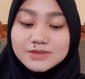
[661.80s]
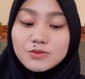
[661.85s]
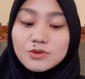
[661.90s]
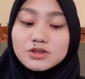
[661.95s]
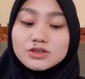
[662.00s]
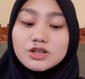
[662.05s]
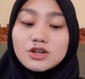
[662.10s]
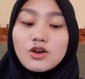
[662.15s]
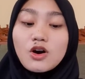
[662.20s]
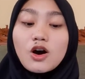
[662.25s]

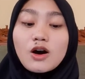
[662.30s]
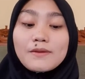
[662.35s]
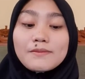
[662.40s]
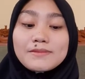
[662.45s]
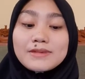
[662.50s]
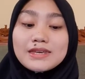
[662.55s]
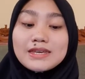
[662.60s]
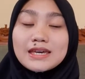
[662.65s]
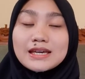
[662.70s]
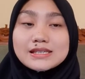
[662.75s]
pronunciation of
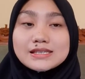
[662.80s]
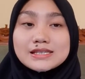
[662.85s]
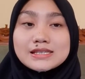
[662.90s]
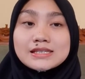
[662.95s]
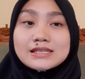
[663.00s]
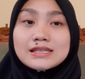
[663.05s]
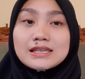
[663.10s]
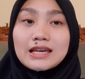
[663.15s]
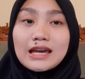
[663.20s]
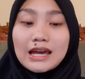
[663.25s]

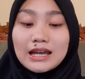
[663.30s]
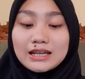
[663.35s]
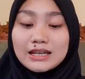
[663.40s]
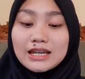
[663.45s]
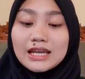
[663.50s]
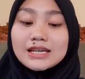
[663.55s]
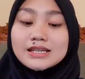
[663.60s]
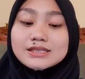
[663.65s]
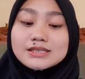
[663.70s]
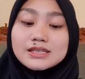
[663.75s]
ES
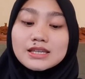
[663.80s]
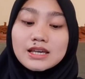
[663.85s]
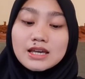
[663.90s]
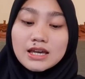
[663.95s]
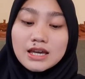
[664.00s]
endings,